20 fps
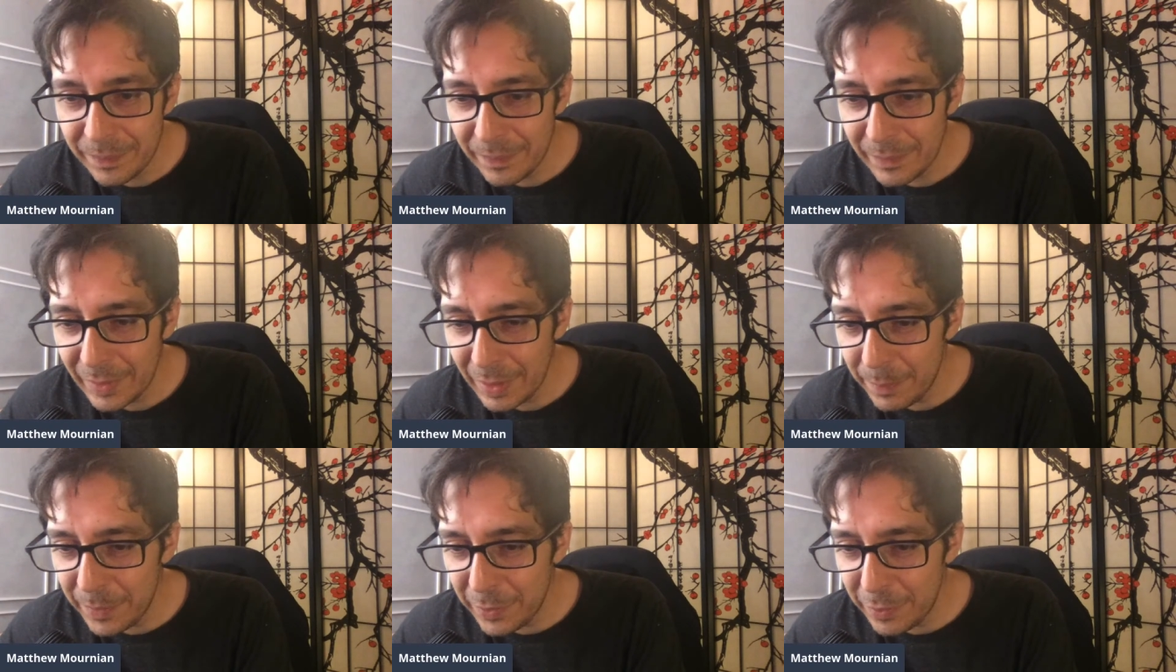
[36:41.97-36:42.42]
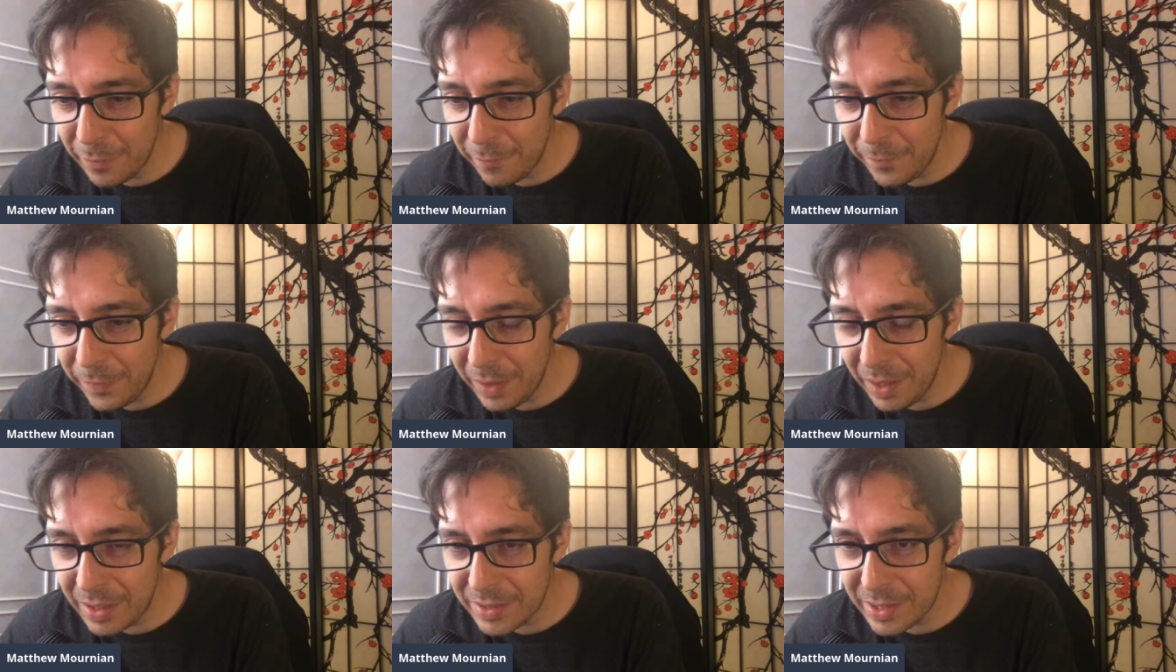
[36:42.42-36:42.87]
Let me know if
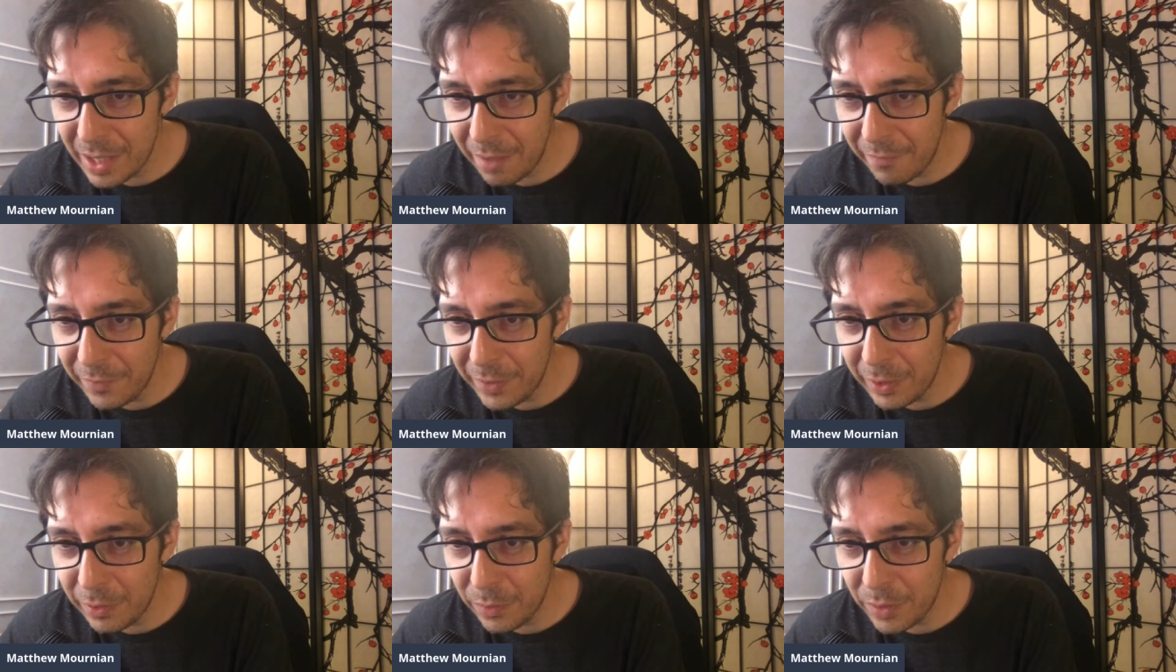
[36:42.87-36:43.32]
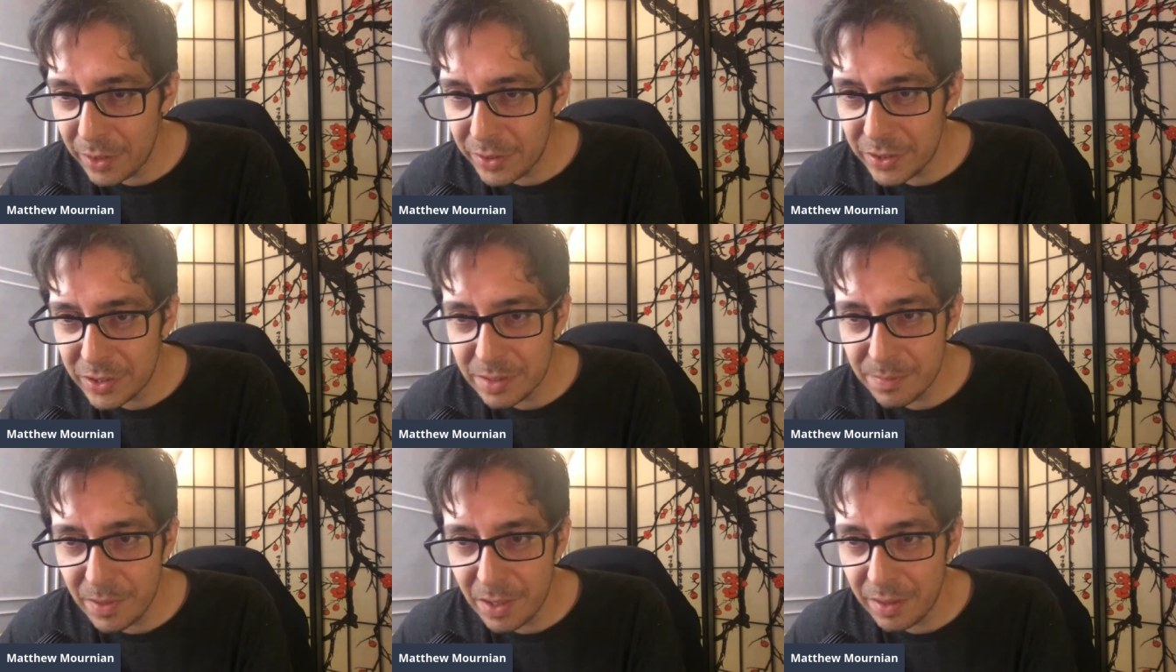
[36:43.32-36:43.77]
you guys have any
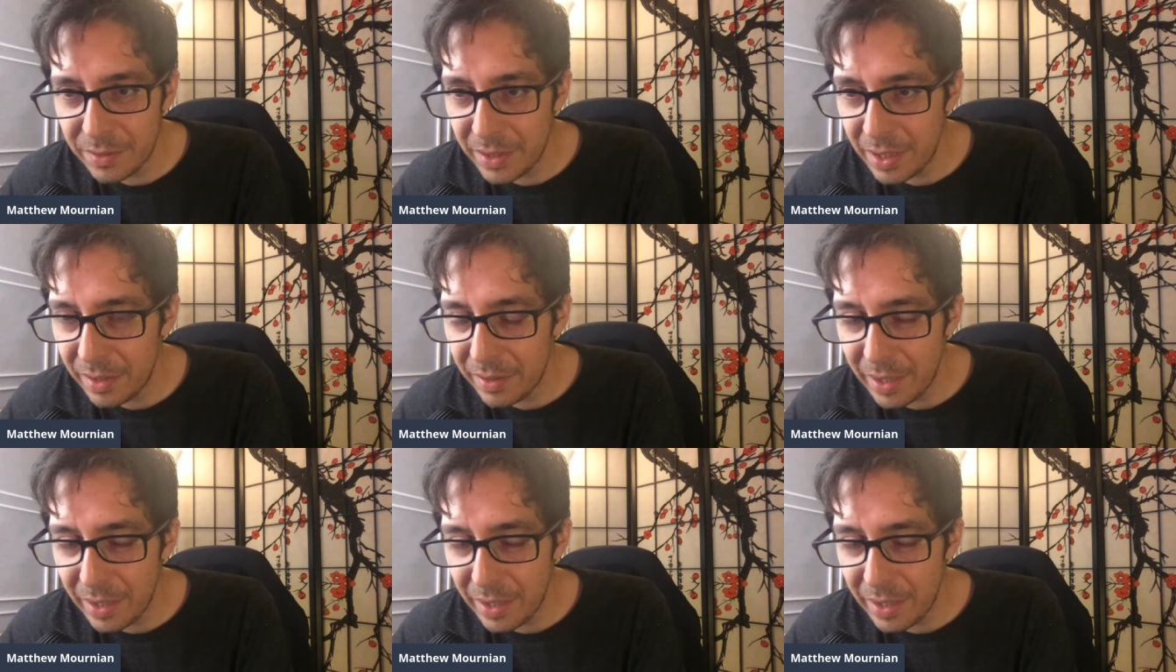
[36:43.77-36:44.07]
questions about that.